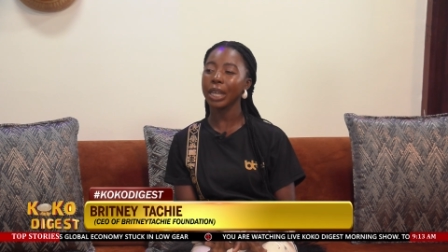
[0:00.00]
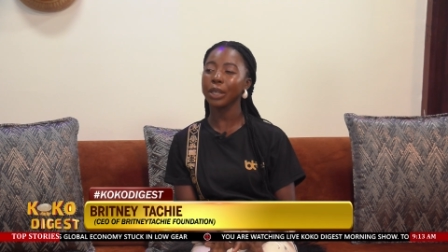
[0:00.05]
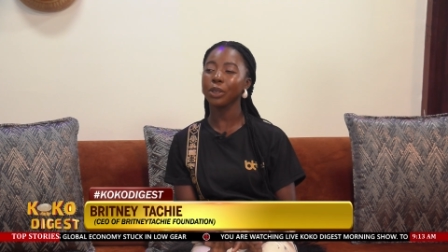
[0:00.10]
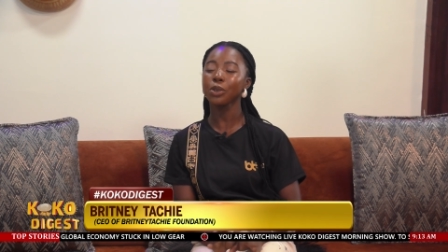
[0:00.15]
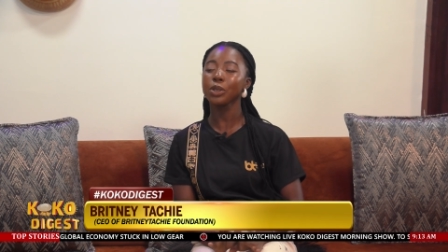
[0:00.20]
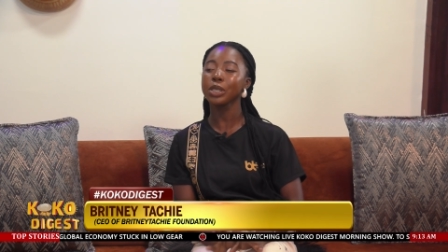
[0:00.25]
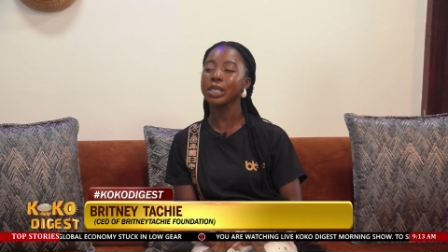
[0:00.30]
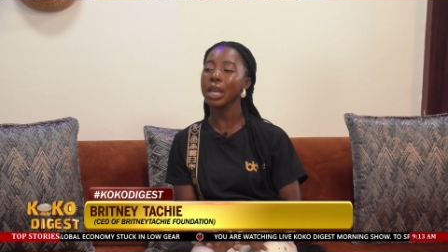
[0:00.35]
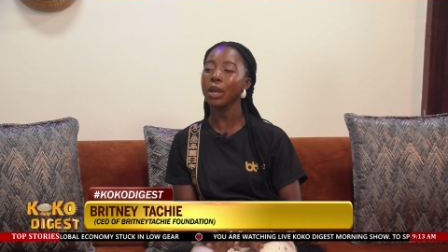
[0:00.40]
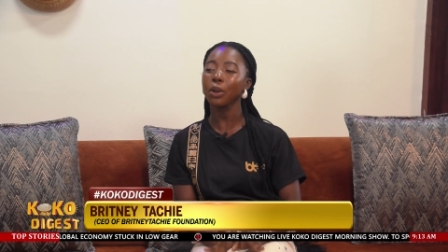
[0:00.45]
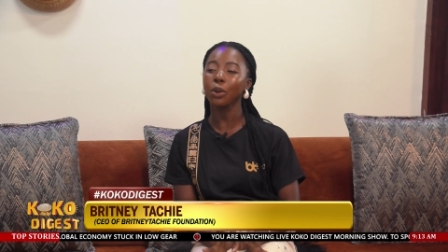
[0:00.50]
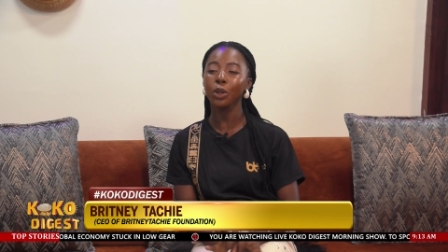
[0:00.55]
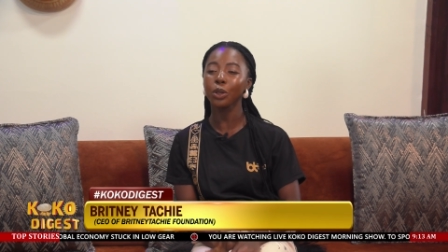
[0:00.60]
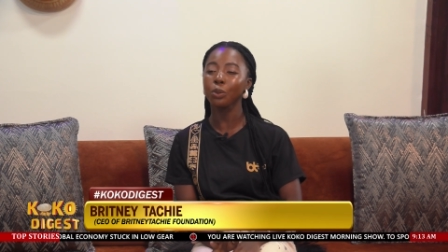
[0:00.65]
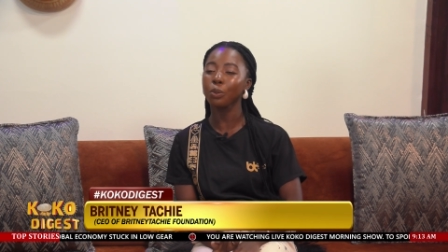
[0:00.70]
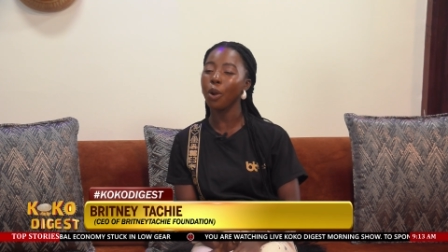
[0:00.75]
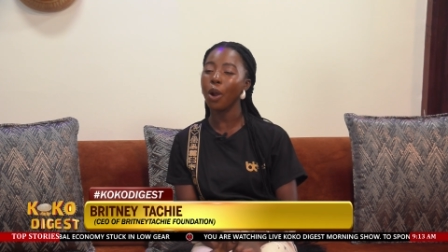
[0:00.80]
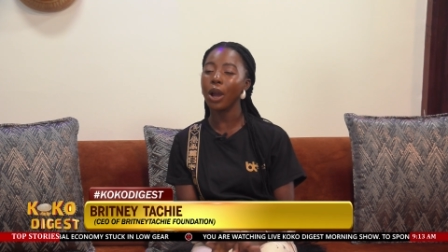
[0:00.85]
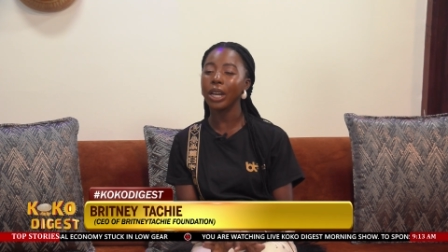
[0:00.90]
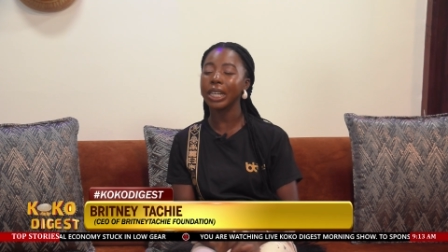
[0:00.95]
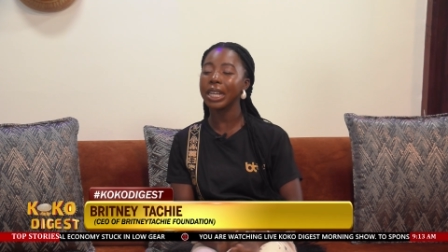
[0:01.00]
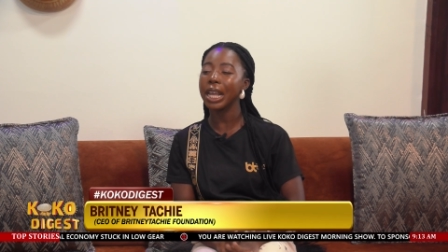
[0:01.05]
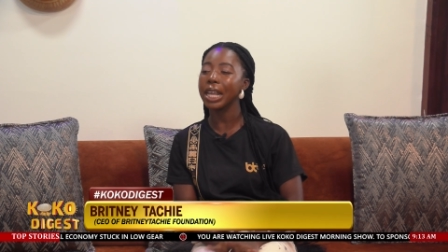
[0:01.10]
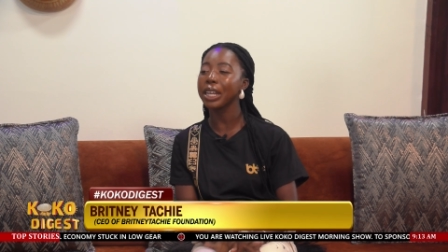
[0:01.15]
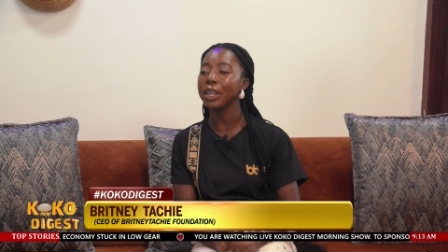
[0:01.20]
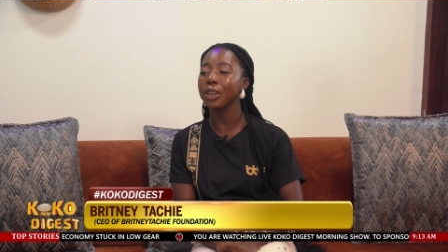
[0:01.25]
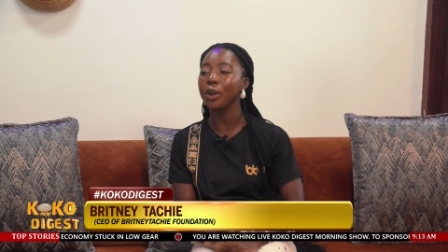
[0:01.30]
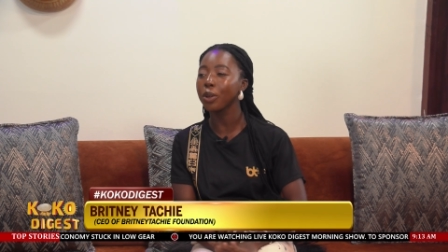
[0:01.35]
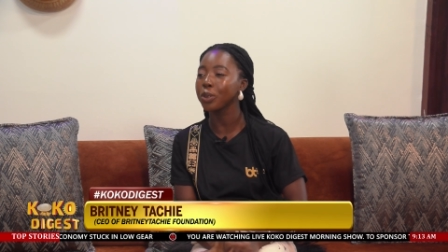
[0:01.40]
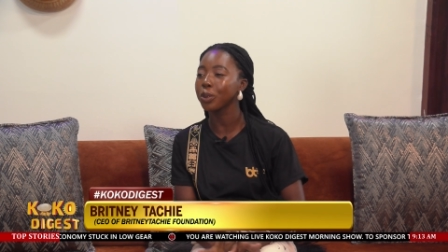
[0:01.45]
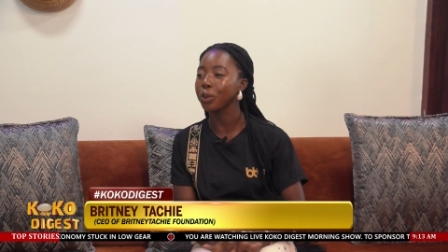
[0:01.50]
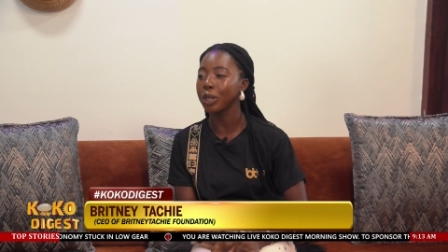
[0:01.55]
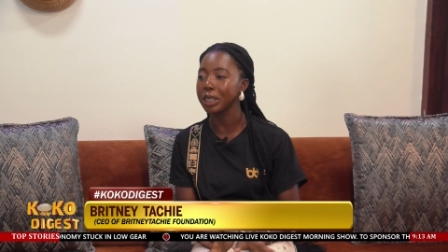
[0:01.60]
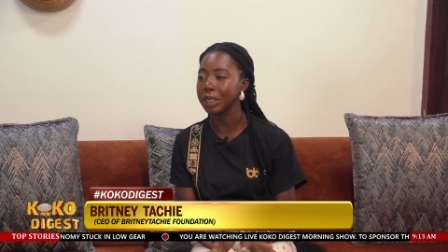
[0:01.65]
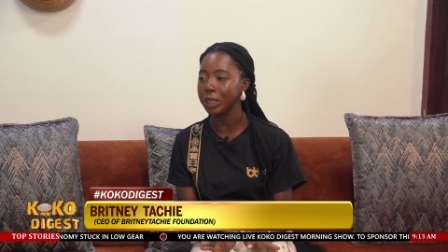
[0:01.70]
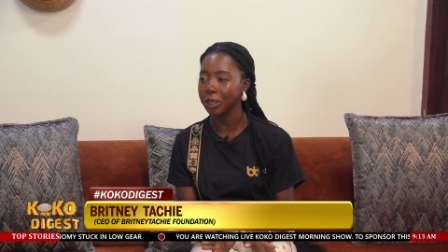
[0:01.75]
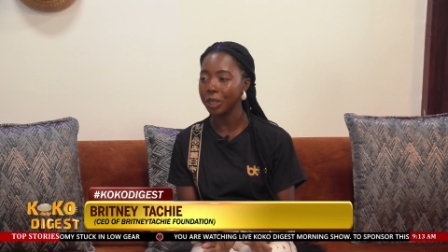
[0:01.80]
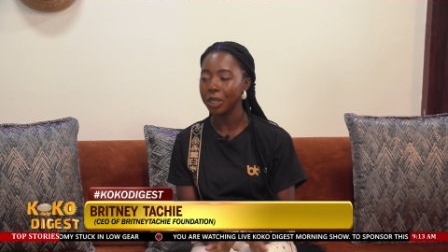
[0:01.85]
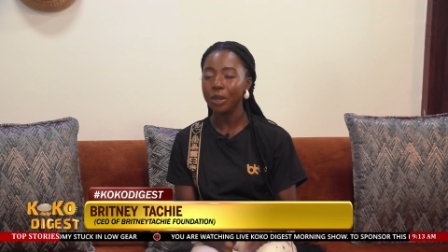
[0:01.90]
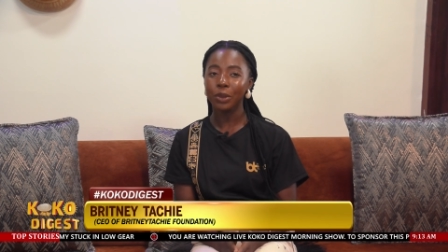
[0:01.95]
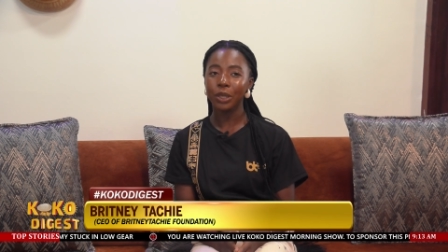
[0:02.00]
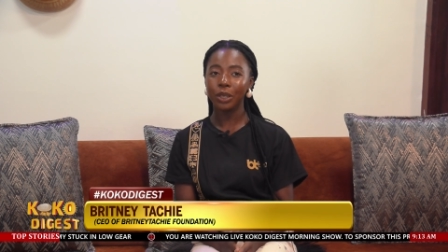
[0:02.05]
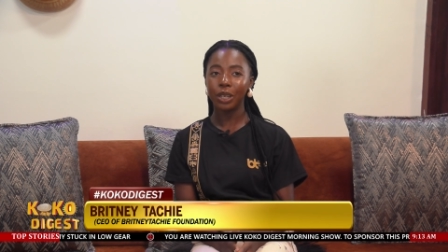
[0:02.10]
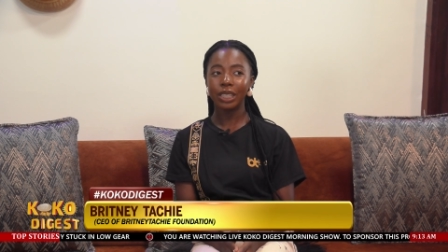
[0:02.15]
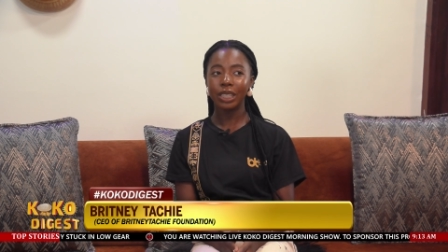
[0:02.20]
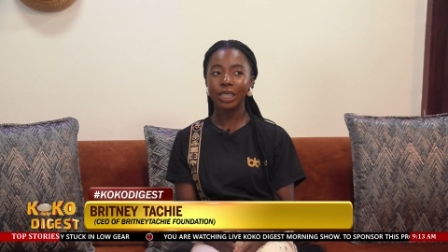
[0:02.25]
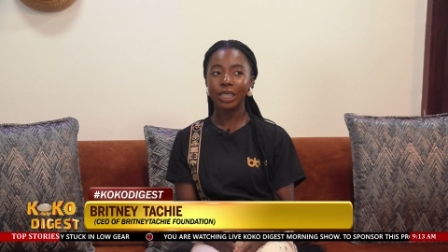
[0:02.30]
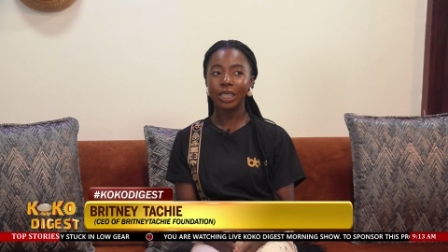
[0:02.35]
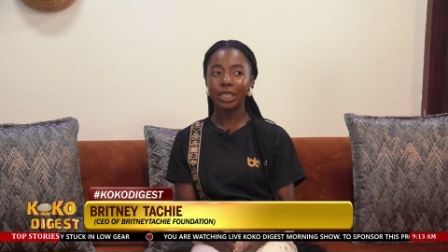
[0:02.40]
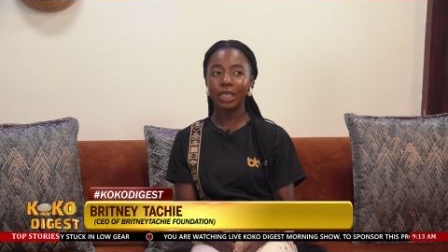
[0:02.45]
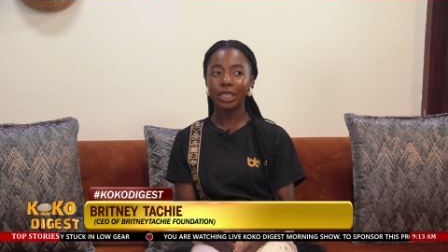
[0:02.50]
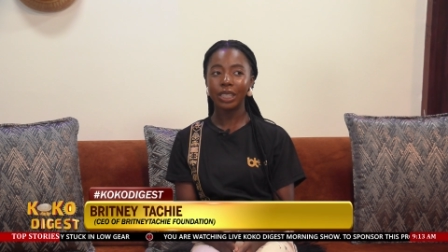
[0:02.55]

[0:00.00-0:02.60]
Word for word: Like you say good morning and they don't want to continue